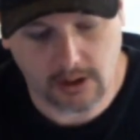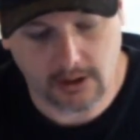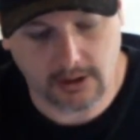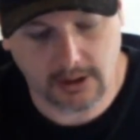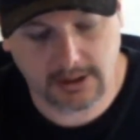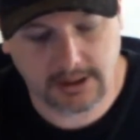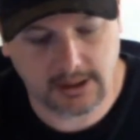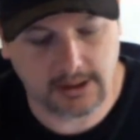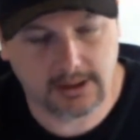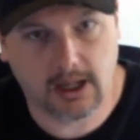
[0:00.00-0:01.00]
This
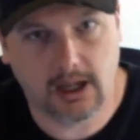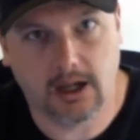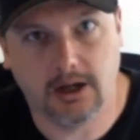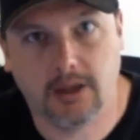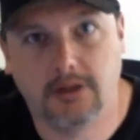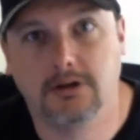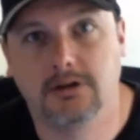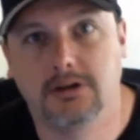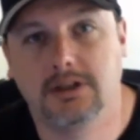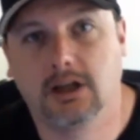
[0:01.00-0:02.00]
is
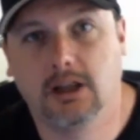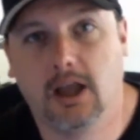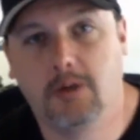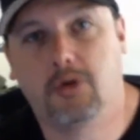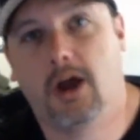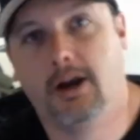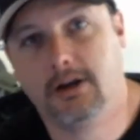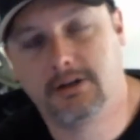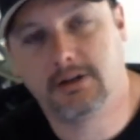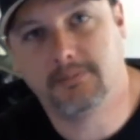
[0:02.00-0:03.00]
another cig-alike
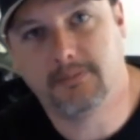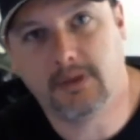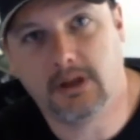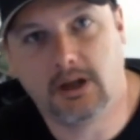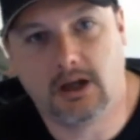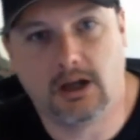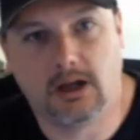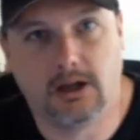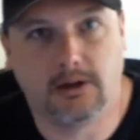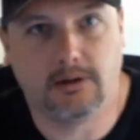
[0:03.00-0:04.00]
product.
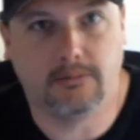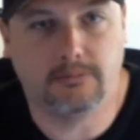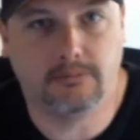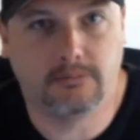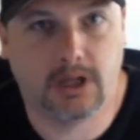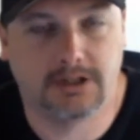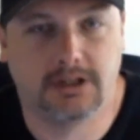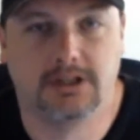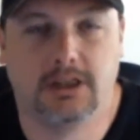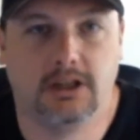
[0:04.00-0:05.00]
As I
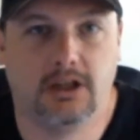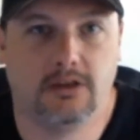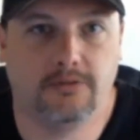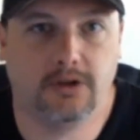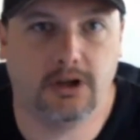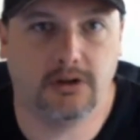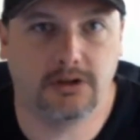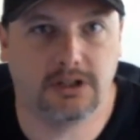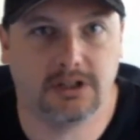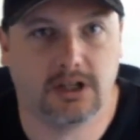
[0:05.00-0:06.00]
said in the other
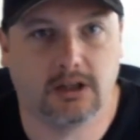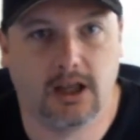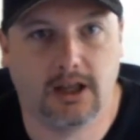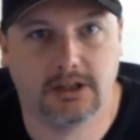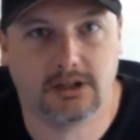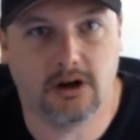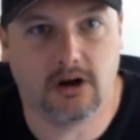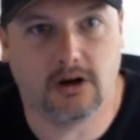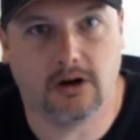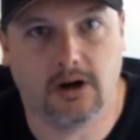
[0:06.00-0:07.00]
videos, the cig-alikes
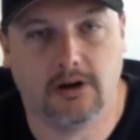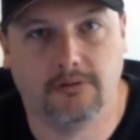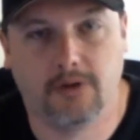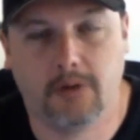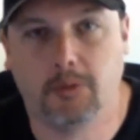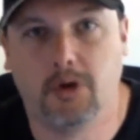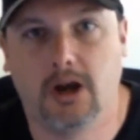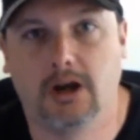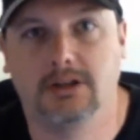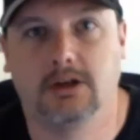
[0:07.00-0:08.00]
are vapor
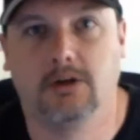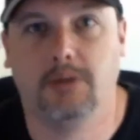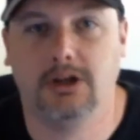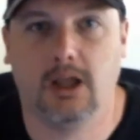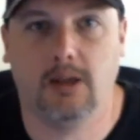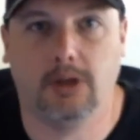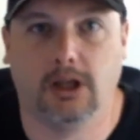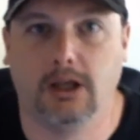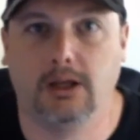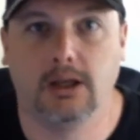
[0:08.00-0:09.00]
products that are made to
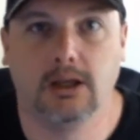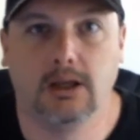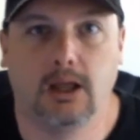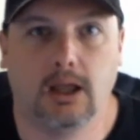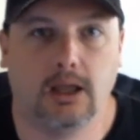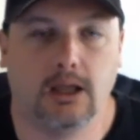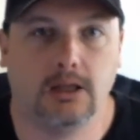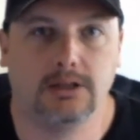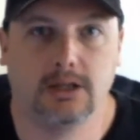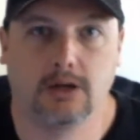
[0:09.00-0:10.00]
emulate
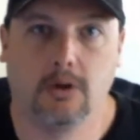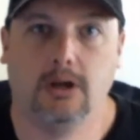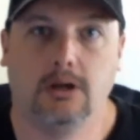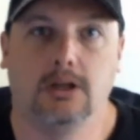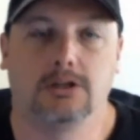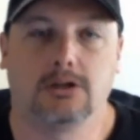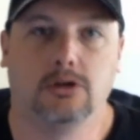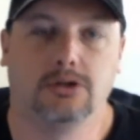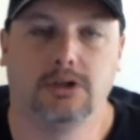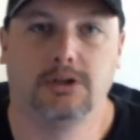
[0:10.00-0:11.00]
a cigarette as
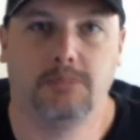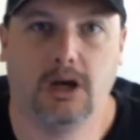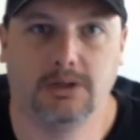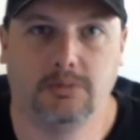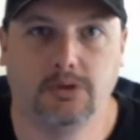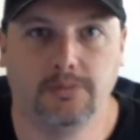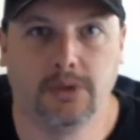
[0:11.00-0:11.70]
closely as possible.